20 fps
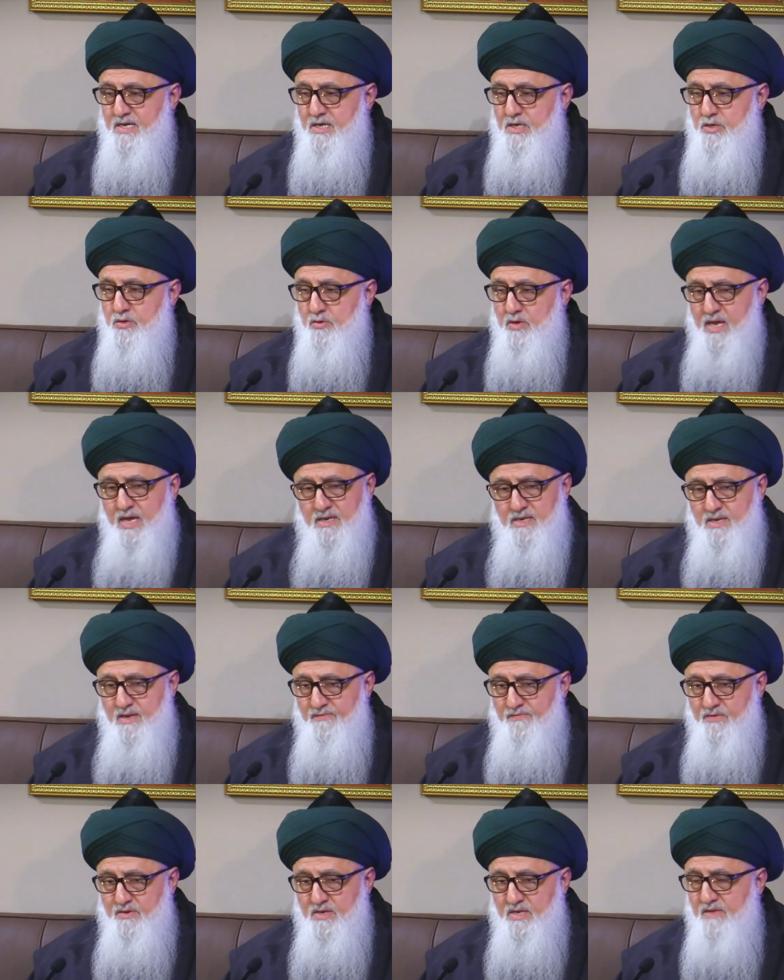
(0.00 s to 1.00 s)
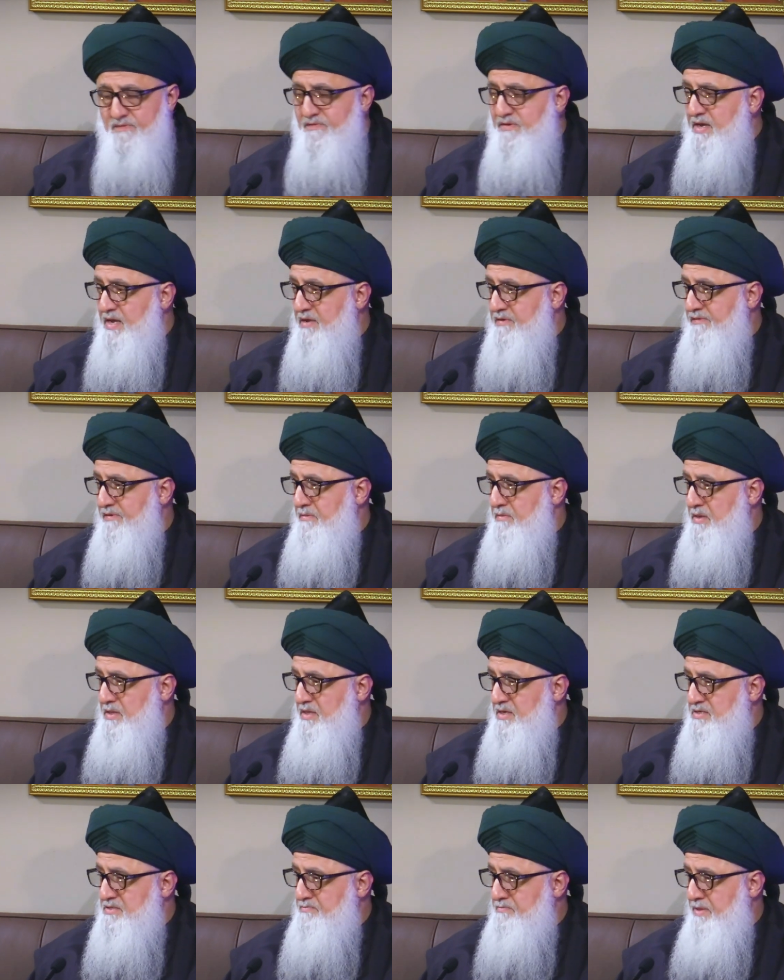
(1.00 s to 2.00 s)
you can never deviate from
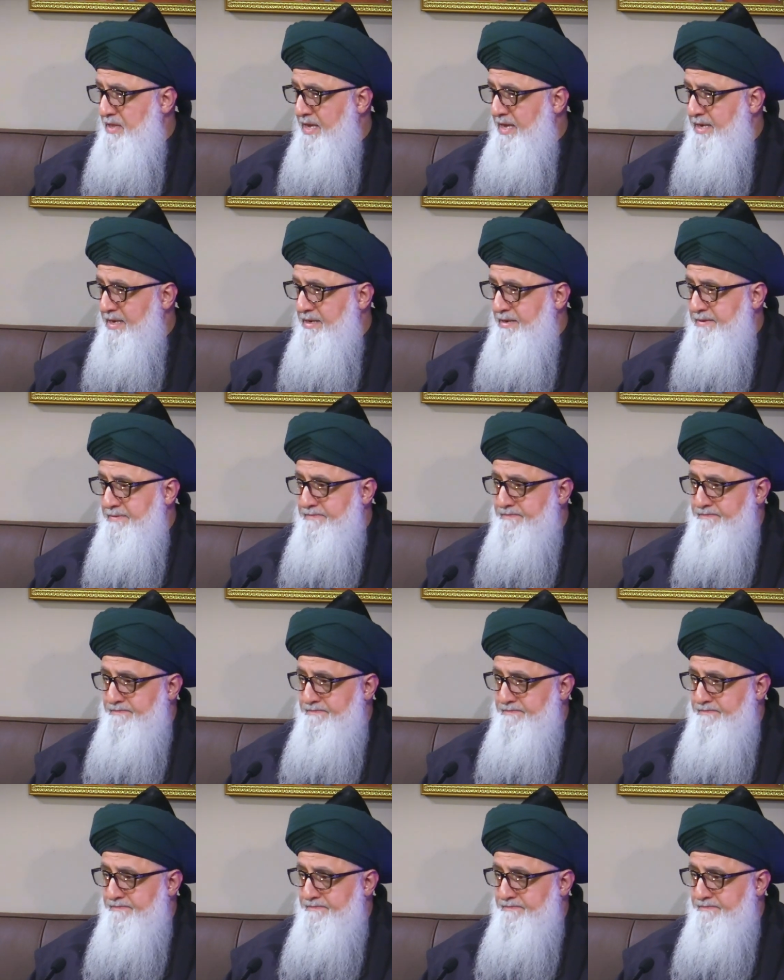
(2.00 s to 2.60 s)
Allah's plan.